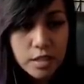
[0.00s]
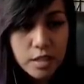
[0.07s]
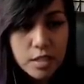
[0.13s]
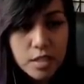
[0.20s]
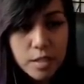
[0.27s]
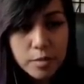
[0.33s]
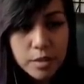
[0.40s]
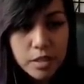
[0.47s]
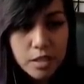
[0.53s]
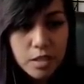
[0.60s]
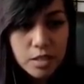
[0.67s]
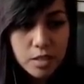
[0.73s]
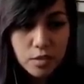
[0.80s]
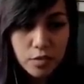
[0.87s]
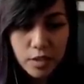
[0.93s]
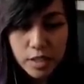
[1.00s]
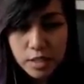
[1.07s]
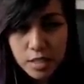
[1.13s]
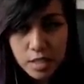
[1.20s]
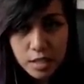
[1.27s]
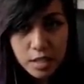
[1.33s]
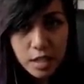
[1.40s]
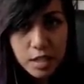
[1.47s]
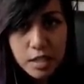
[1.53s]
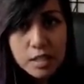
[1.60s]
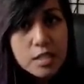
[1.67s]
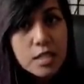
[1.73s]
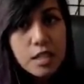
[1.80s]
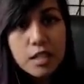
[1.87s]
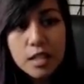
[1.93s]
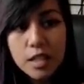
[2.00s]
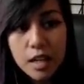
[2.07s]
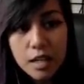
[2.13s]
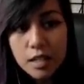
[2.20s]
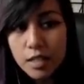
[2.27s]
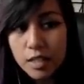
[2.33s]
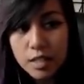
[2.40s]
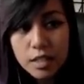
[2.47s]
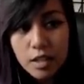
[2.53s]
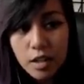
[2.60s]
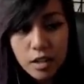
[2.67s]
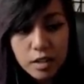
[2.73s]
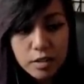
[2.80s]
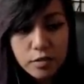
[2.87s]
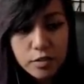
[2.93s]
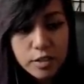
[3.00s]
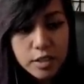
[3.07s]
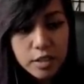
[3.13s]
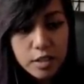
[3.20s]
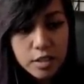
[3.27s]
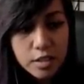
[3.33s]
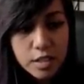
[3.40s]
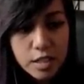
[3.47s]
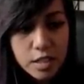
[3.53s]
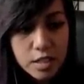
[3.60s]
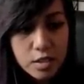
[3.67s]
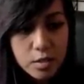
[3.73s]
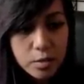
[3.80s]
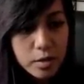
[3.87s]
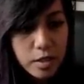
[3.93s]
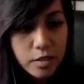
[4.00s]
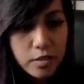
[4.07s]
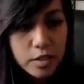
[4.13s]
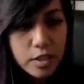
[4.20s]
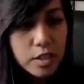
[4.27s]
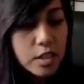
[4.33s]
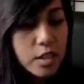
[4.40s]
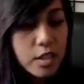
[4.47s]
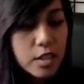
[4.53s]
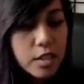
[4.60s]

and I summoned it in defense in case that he had an econ for econ takes or whatever,